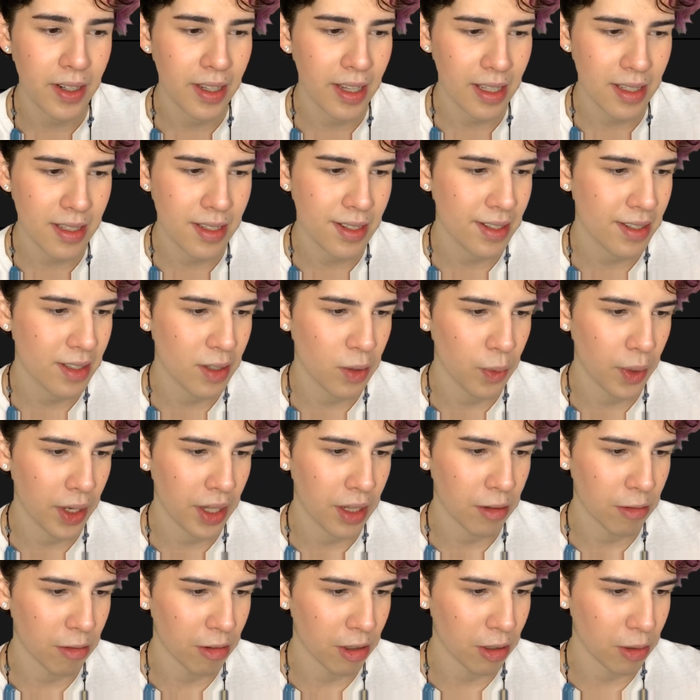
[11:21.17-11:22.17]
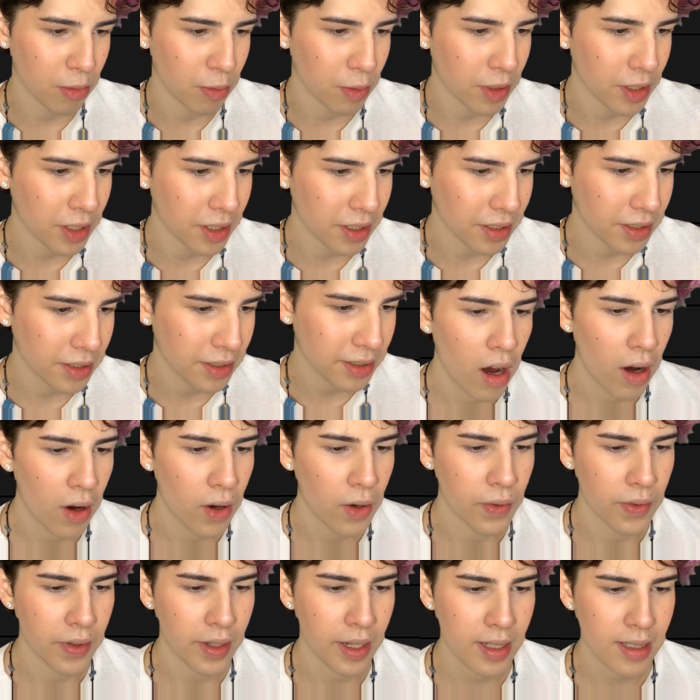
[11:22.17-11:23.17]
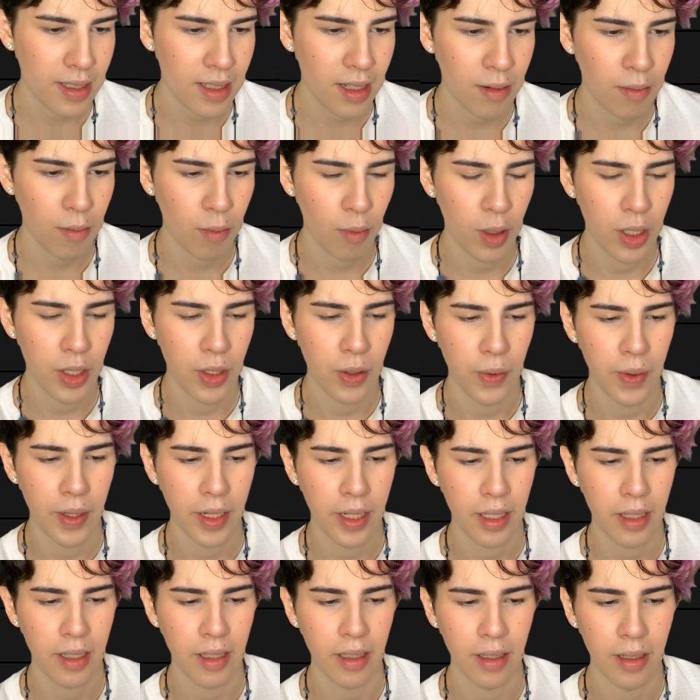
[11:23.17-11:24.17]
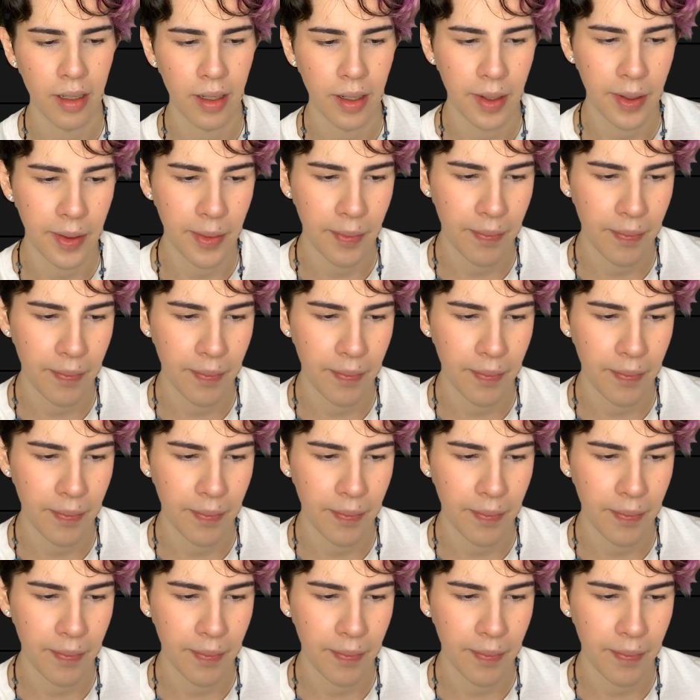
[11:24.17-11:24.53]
that's just the way the world works. Oh, next up, we're doing the